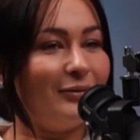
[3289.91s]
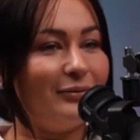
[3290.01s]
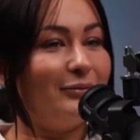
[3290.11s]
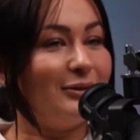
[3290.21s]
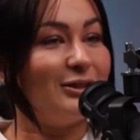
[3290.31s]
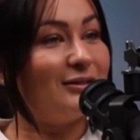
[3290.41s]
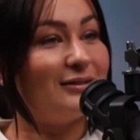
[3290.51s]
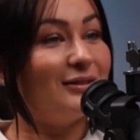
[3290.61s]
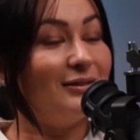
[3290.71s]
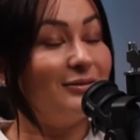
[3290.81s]

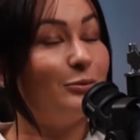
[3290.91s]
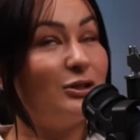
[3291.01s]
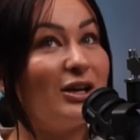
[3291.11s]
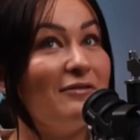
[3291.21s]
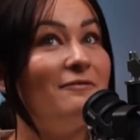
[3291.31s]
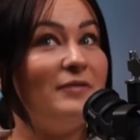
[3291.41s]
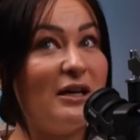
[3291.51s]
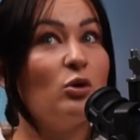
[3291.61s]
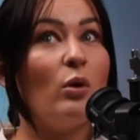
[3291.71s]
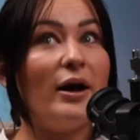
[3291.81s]
which can
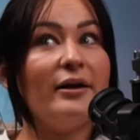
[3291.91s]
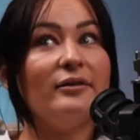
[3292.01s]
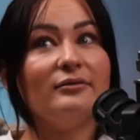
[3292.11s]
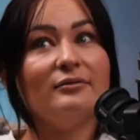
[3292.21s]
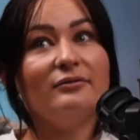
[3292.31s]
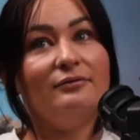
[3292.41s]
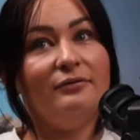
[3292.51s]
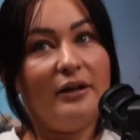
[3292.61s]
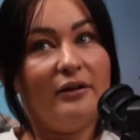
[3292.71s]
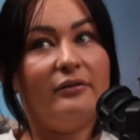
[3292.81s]
fit quite
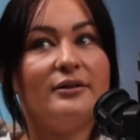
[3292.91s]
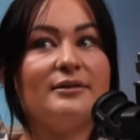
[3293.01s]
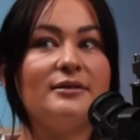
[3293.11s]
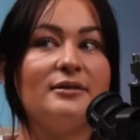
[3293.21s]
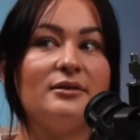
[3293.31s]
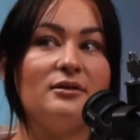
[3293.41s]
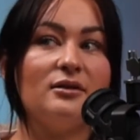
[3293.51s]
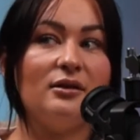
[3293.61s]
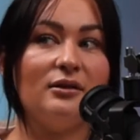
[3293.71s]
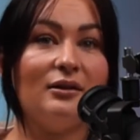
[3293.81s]
various
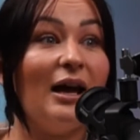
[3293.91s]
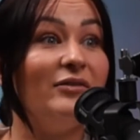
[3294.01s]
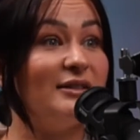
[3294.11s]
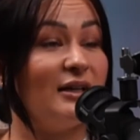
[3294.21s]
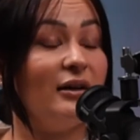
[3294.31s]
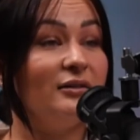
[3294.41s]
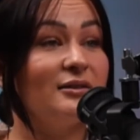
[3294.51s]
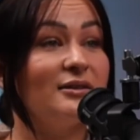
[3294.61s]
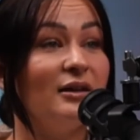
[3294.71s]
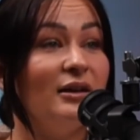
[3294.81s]

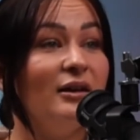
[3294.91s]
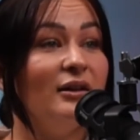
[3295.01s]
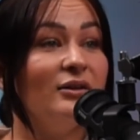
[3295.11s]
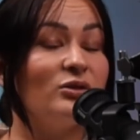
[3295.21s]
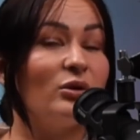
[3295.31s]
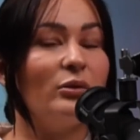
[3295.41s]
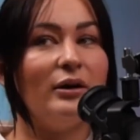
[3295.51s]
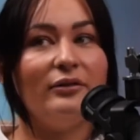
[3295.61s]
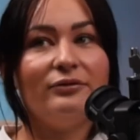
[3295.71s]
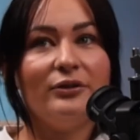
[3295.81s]
lifestyles. So
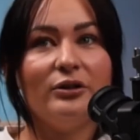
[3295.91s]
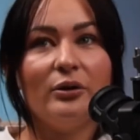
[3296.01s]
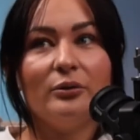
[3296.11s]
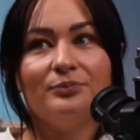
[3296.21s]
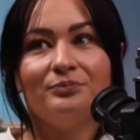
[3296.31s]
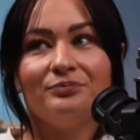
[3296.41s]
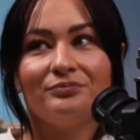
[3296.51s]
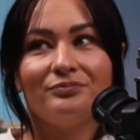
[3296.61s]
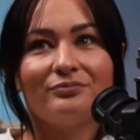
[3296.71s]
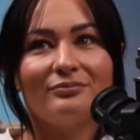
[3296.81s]
if,
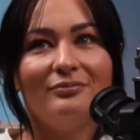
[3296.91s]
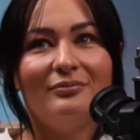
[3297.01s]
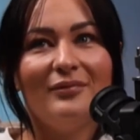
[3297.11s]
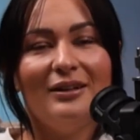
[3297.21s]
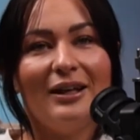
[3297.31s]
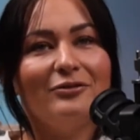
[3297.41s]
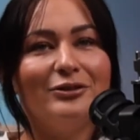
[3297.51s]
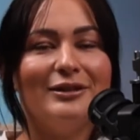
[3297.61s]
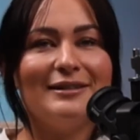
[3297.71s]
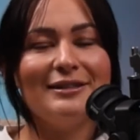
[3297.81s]
like
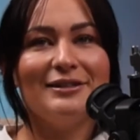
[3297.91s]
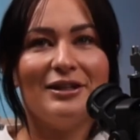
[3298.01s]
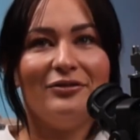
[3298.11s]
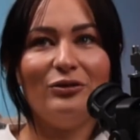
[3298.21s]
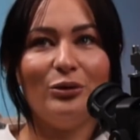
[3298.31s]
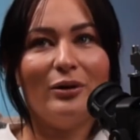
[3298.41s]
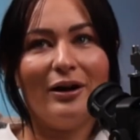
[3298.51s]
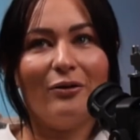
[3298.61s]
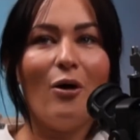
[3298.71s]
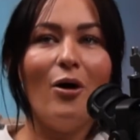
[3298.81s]
for instance, if you
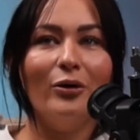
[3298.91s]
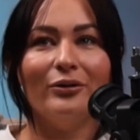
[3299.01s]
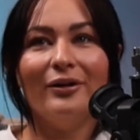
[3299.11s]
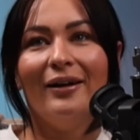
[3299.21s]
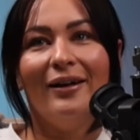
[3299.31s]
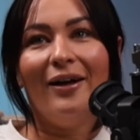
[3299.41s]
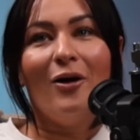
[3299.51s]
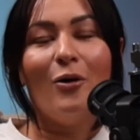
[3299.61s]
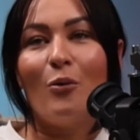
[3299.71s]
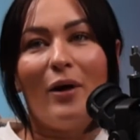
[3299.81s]
are gone
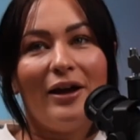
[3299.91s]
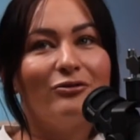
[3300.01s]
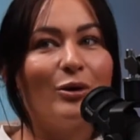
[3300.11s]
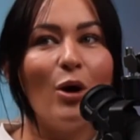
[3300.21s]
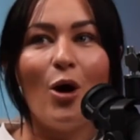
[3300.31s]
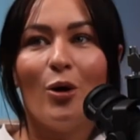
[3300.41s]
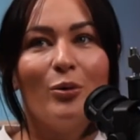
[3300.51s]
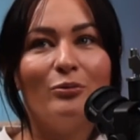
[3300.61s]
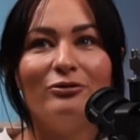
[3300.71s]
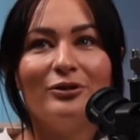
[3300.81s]
away from
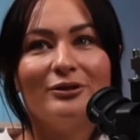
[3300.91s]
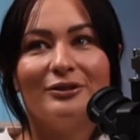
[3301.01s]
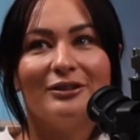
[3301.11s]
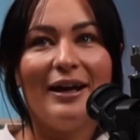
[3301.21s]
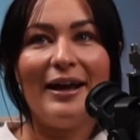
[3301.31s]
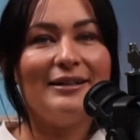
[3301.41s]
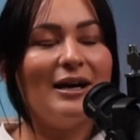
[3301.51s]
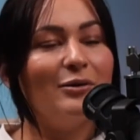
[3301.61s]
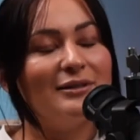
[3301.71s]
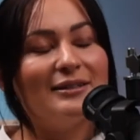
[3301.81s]
home for 8
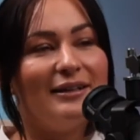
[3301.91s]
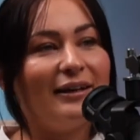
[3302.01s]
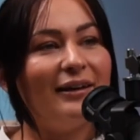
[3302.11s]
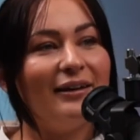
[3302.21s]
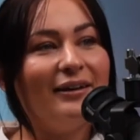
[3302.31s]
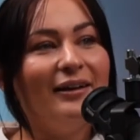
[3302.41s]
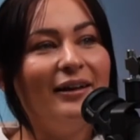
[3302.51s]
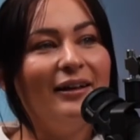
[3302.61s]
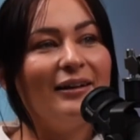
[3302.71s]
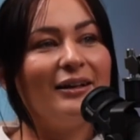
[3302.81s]
hours a day,
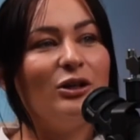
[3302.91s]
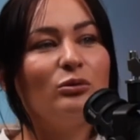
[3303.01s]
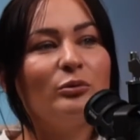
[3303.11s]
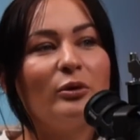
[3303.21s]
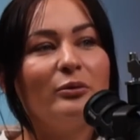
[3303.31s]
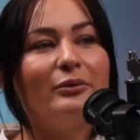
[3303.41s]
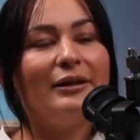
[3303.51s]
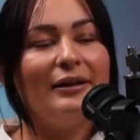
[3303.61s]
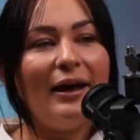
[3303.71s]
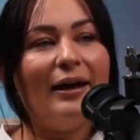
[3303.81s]
like you would probably
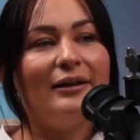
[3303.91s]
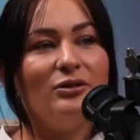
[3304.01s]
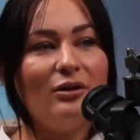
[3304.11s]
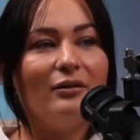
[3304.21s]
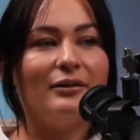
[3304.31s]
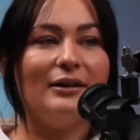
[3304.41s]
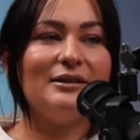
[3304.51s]
get a dog that's